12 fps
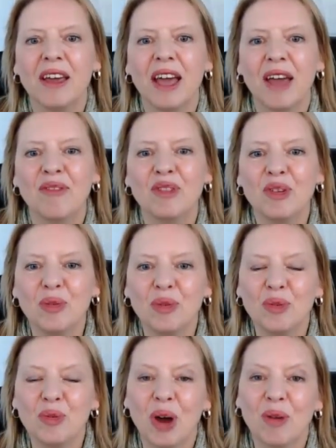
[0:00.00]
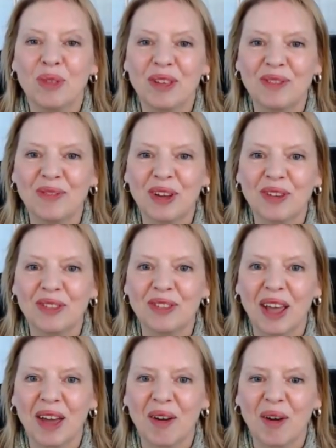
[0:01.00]
If you don't know how these figures
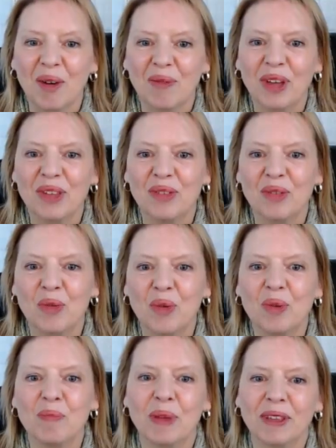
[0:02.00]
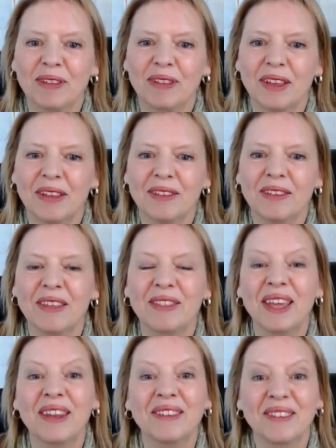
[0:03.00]
stack up in your own business,
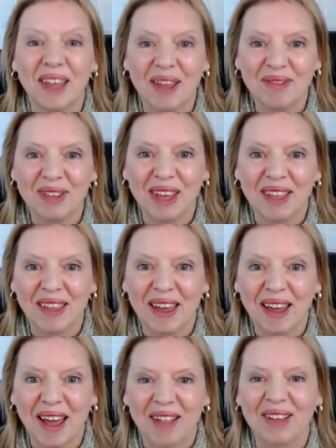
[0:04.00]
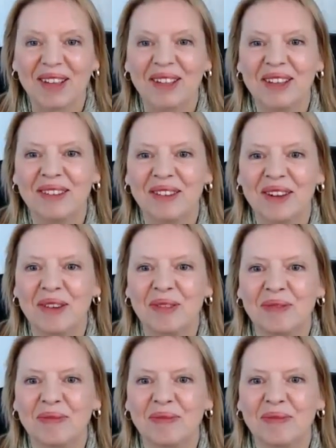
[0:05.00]
then it's time to get that calculator out.